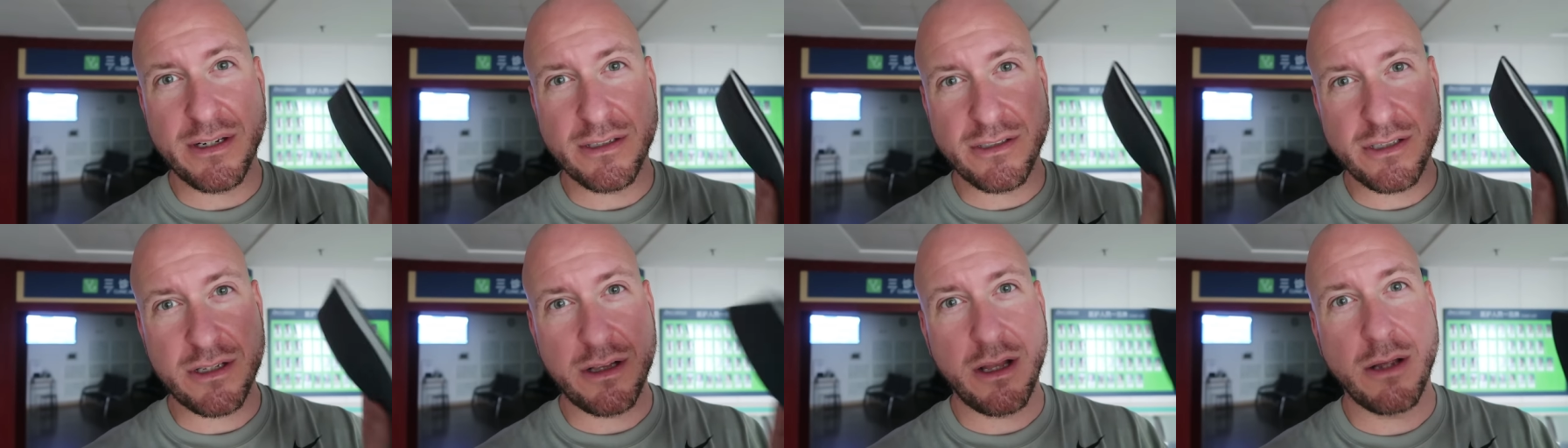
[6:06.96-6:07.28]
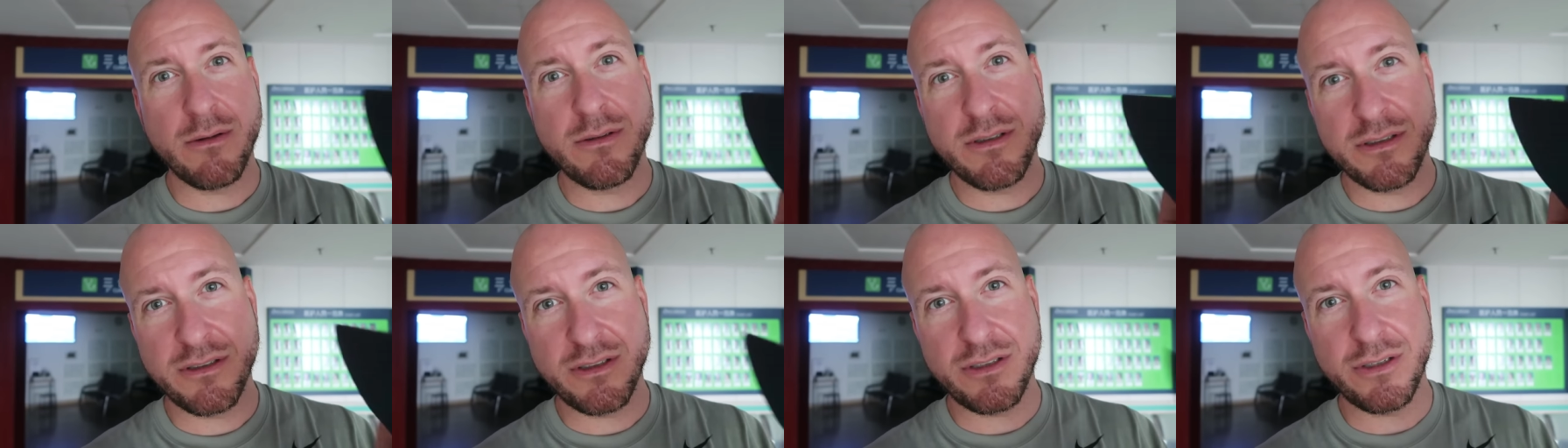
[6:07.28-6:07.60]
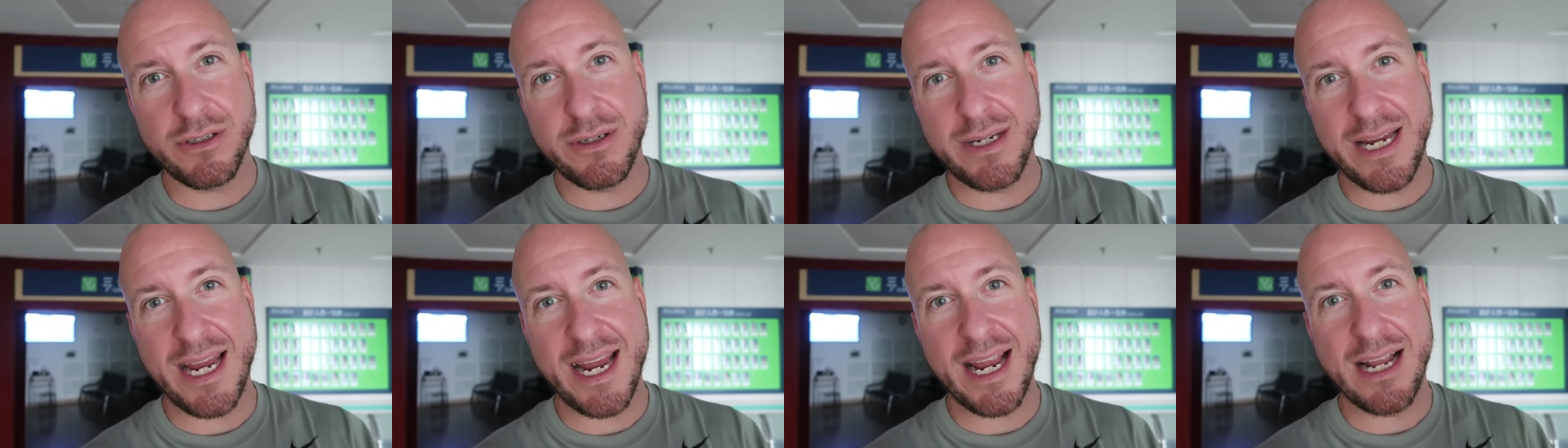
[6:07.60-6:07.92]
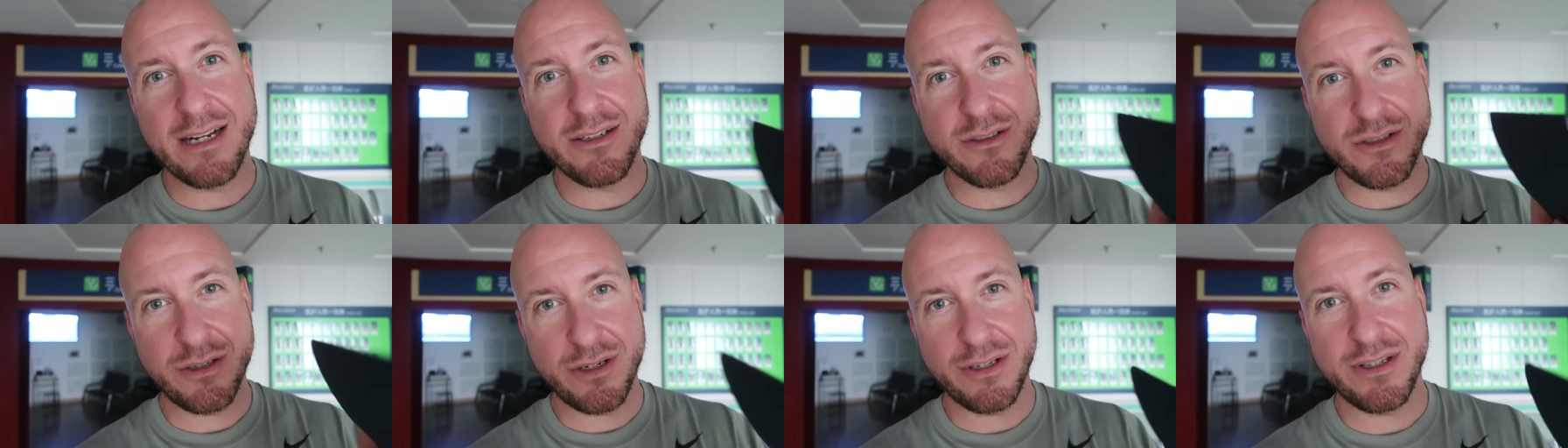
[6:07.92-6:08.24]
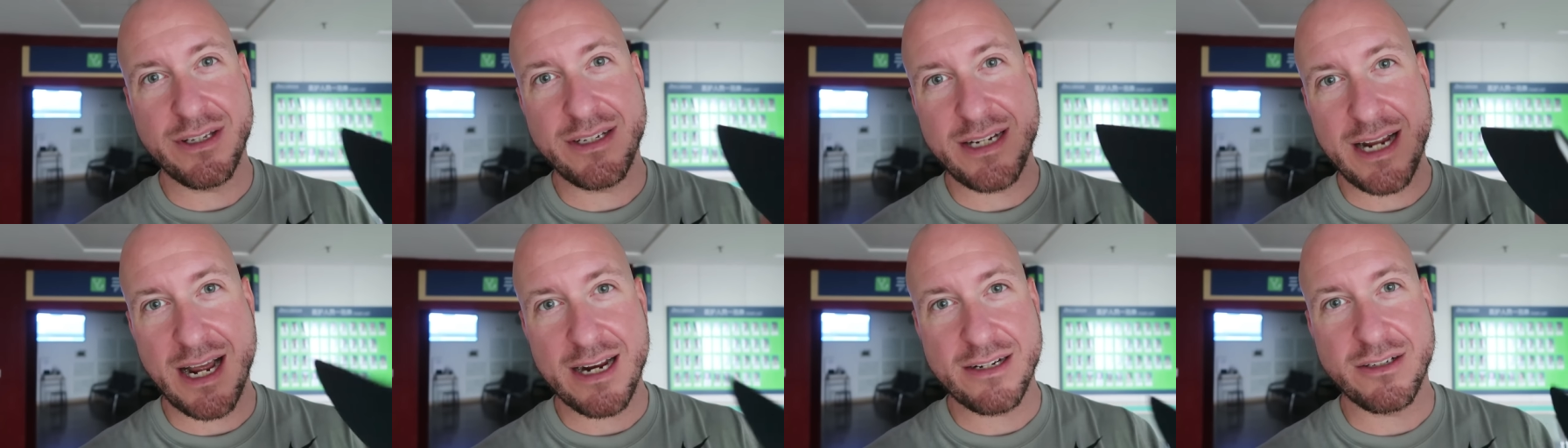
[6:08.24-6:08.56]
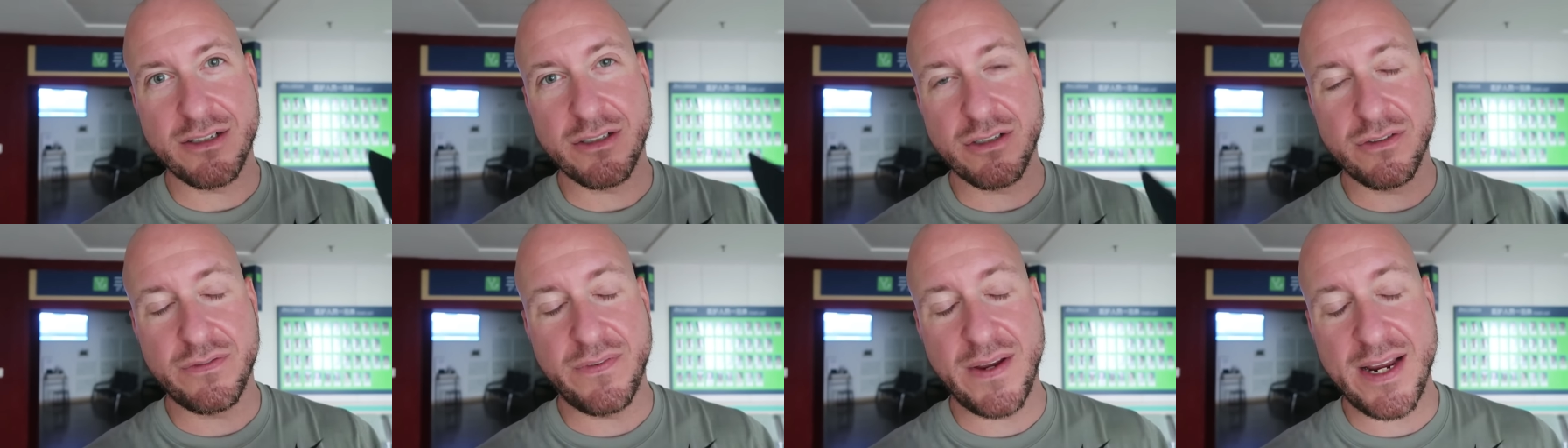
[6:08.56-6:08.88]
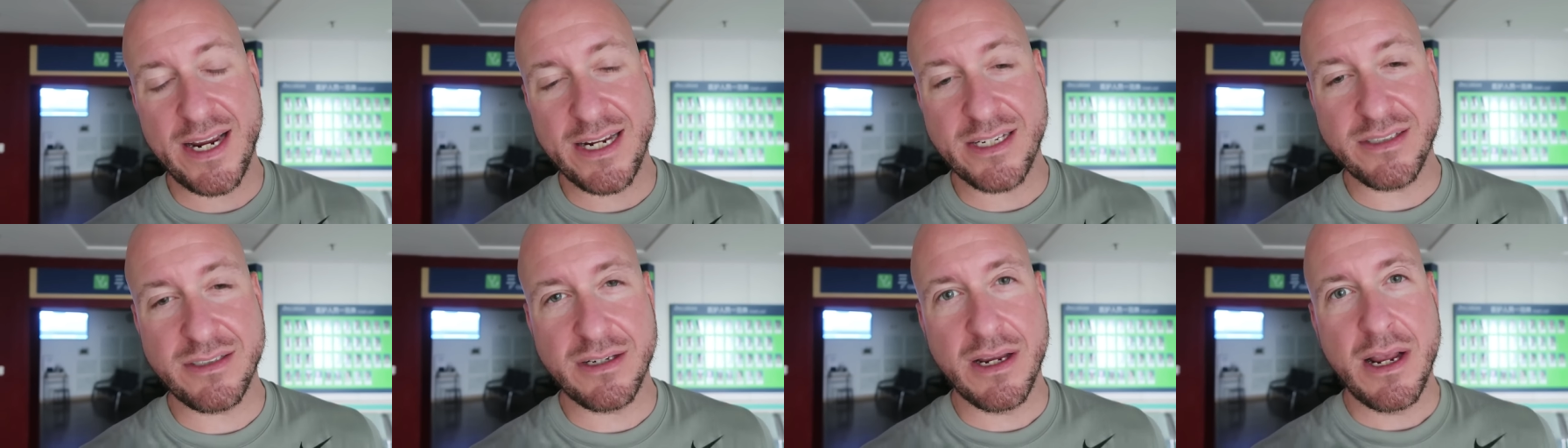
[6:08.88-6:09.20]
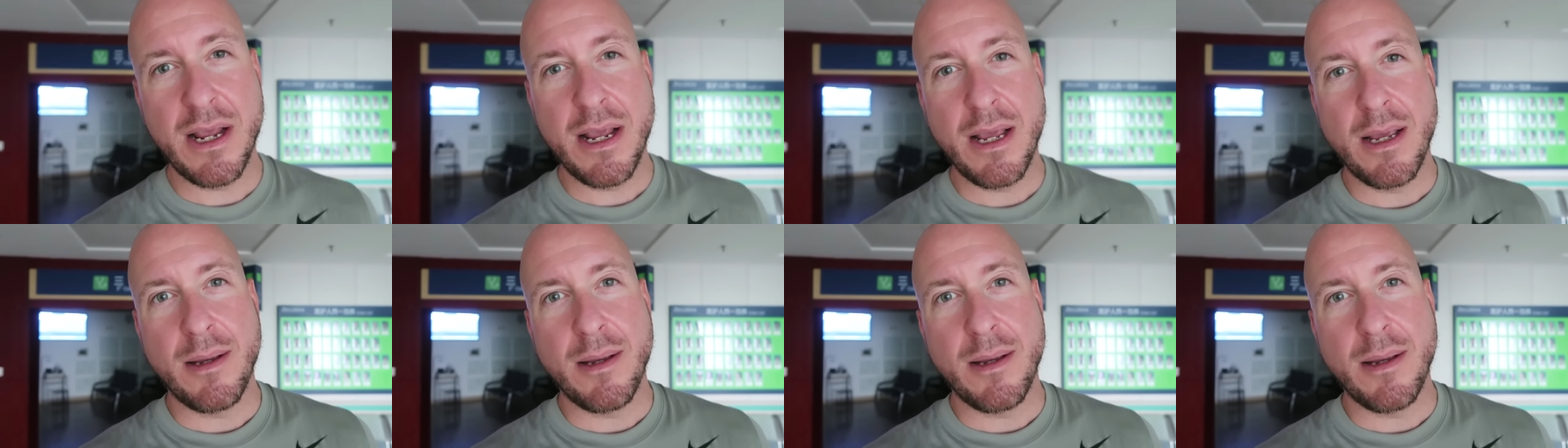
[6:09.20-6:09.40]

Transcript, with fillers: it as close as you can to the doctor's face,